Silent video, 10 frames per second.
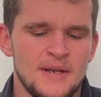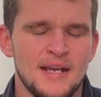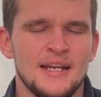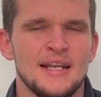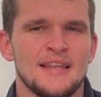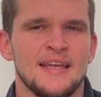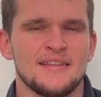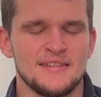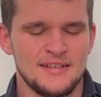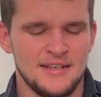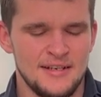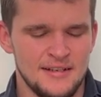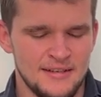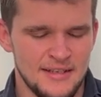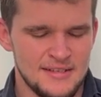I kind of like that.
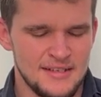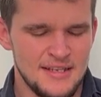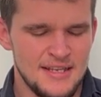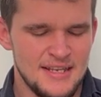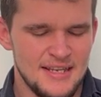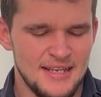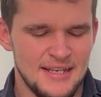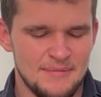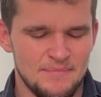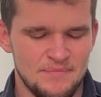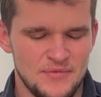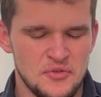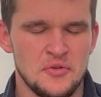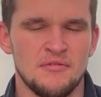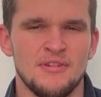You
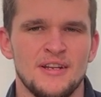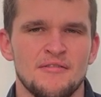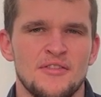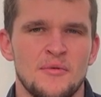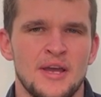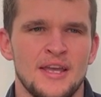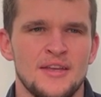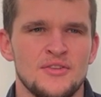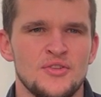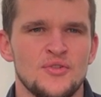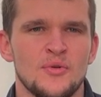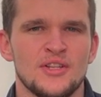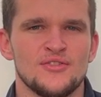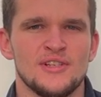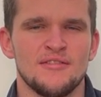sort of live the way you want
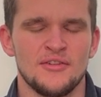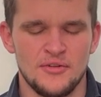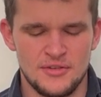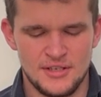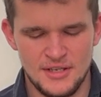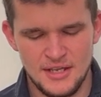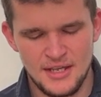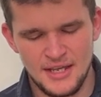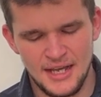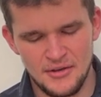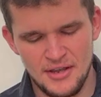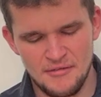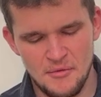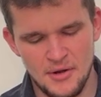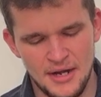to live, not how
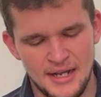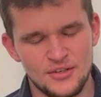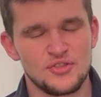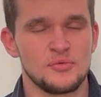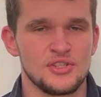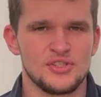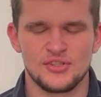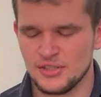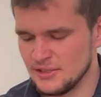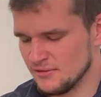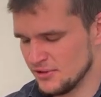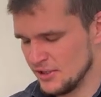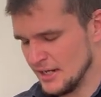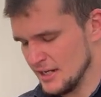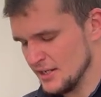everyone else wants you to live. So
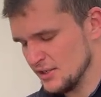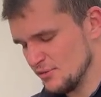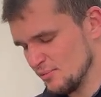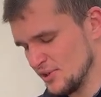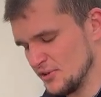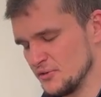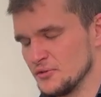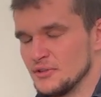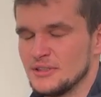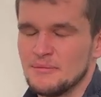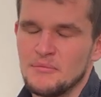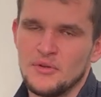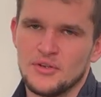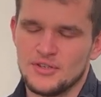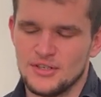that is pretty cool,
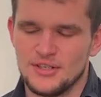not